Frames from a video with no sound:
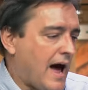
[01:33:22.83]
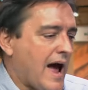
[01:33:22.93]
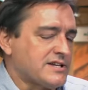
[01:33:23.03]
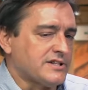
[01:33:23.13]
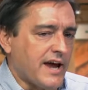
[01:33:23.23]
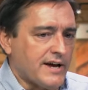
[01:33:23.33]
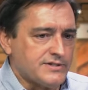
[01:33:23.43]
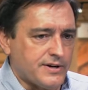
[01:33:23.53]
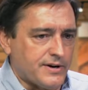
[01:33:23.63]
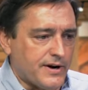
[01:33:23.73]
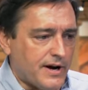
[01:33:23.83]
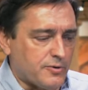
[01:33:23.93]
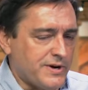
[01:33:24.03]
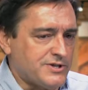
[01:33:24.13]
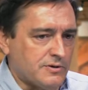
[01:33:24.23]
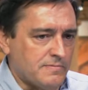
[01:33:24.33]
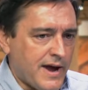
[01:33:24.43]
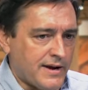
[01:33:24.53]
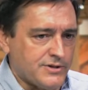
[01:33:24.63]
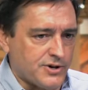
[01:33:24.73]
I actually asked their uh, regional
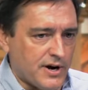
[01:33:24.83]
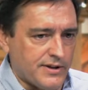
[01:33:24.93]
manager